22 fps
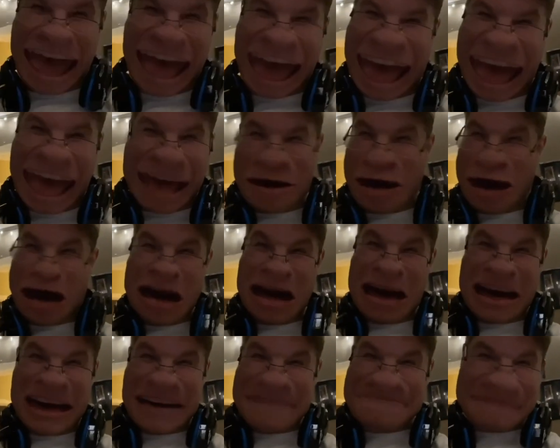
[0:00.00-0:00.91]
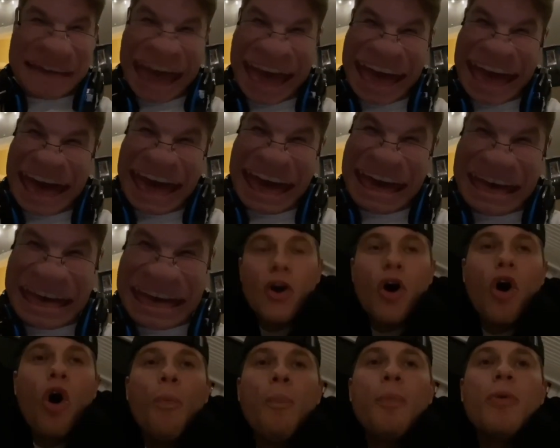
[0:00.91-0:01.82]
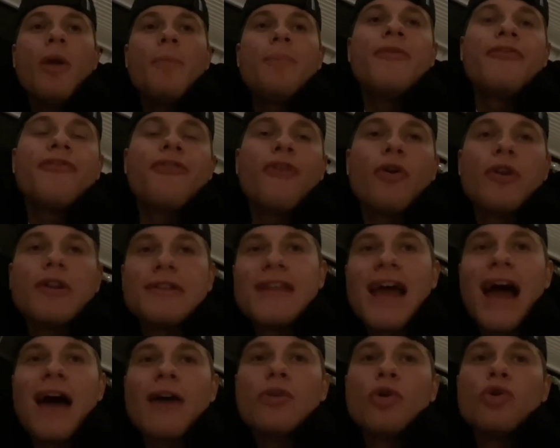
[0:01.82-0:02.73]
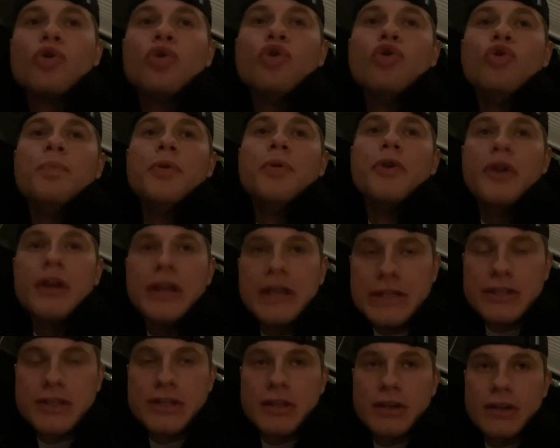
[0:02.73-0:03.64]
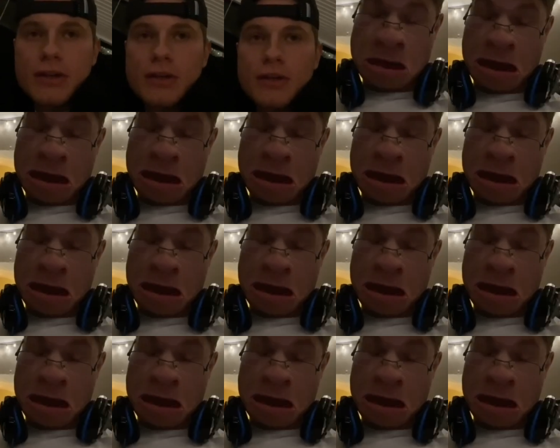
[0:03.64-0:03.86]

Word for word: Uh, uh, uh Open up your phone and download Uber Eats.